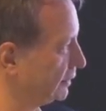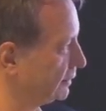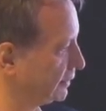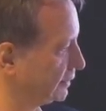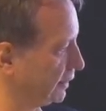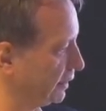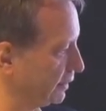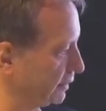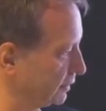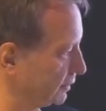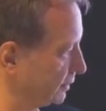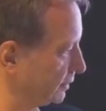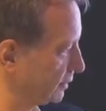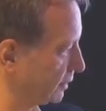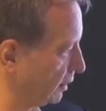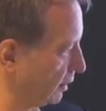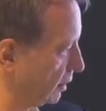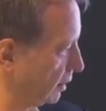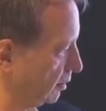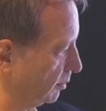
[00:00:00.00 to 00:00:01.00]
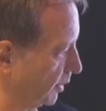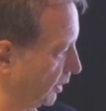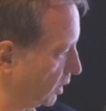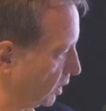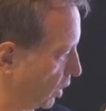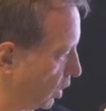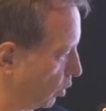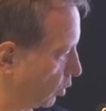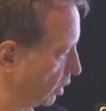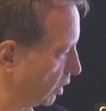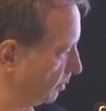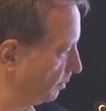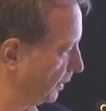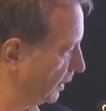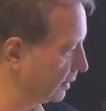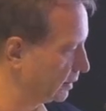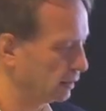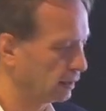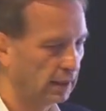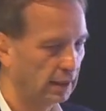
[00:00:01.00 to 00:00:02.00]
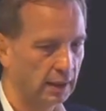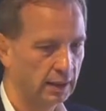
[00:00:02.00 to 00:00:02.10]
see this, it's a little bit lower, but